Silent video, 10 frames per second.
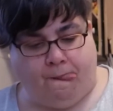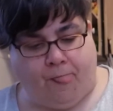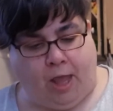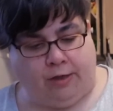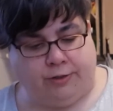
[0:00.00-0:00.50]

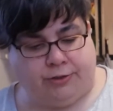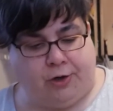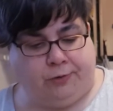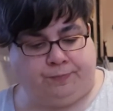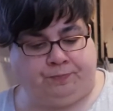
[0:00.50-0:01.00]

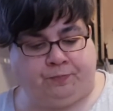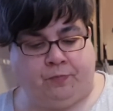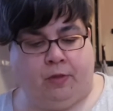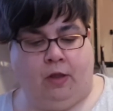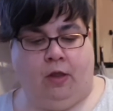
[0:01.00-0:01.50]
So
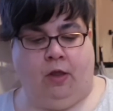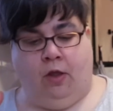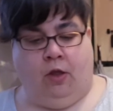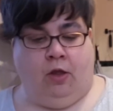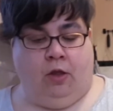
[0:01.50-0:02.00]

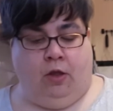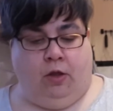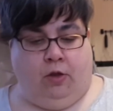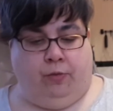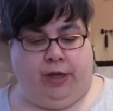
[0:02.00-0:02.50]

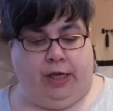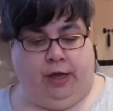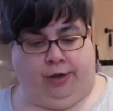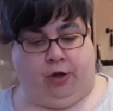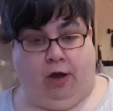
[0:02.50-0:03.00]
we
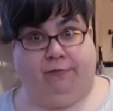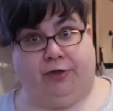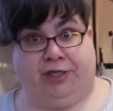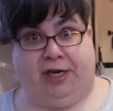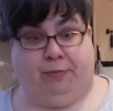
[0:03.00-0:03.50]

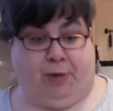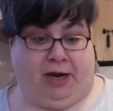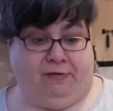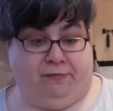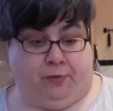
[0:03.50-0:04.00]
conversated back and
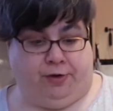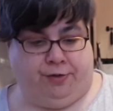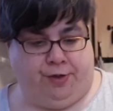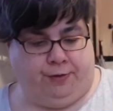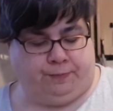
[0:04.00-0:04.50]
forth.
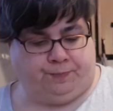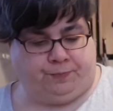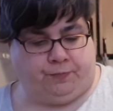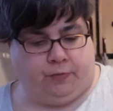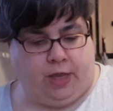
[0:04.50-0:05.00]

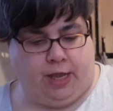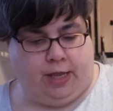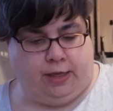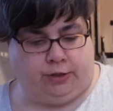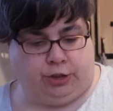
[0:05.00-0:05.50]

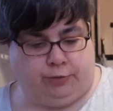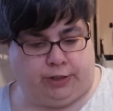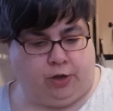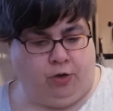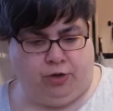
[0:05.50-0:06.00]
And she was like,
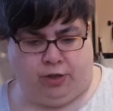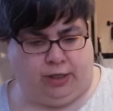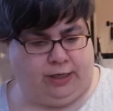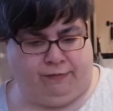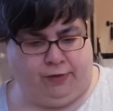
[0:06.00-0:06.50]
oh, you can
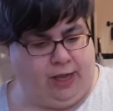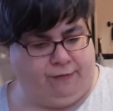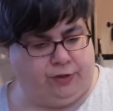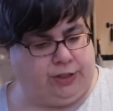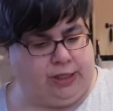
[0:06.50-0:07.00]
definitely have the
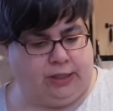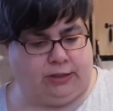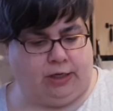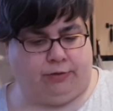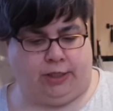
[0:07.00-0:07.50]
tickets. And I
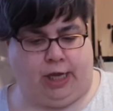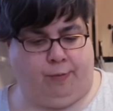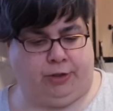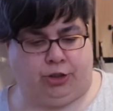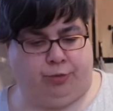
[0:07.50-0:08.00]
was like, how
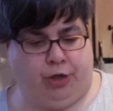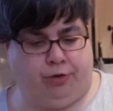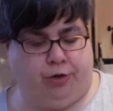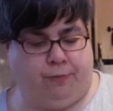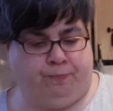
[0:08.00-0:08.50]
much do we owe
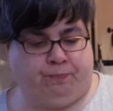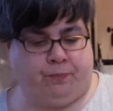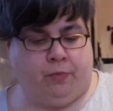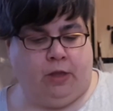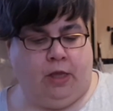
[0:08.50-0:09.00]
you?
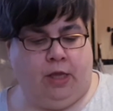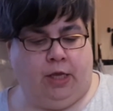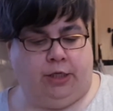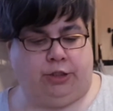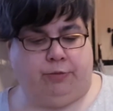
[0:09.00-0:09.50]
And
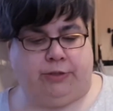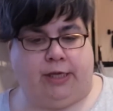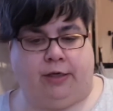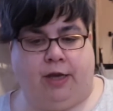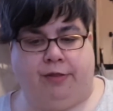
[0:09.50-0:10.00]
she was like,
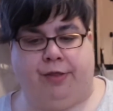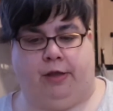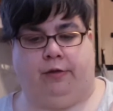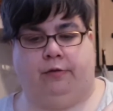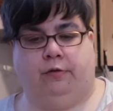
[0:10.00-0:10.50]
nothing.
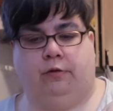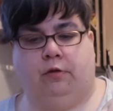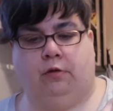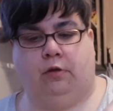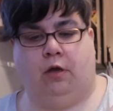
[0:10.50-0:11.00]

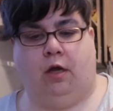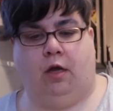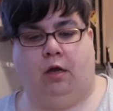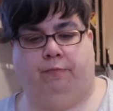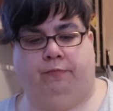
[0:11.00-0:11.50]

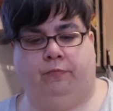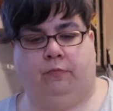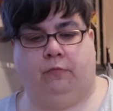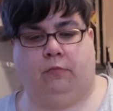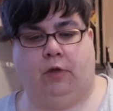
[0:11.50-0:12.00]
I
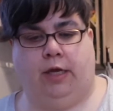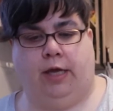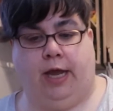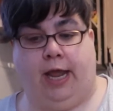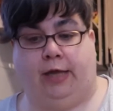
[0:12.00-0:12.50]

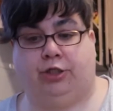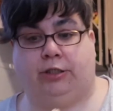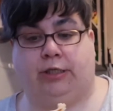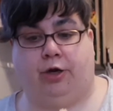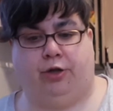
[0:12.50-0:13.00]
actually
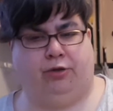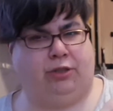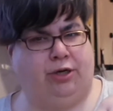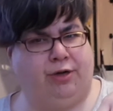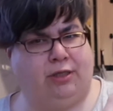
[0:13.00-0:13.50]
said, are you
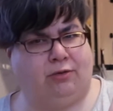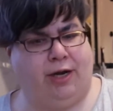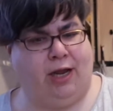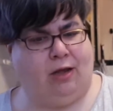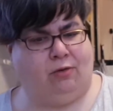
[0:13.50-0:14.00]
serious right
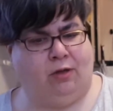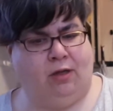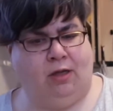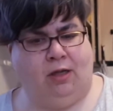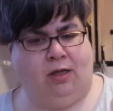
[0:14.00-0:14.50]
now?
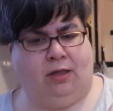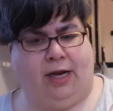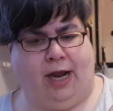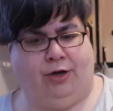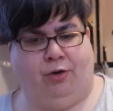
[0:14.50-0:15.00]
Like, I
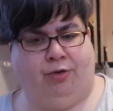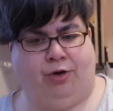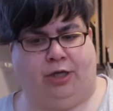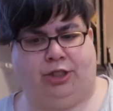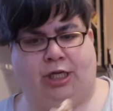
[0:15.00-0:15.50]
know they're
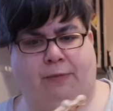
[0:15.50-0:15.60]
not cheap.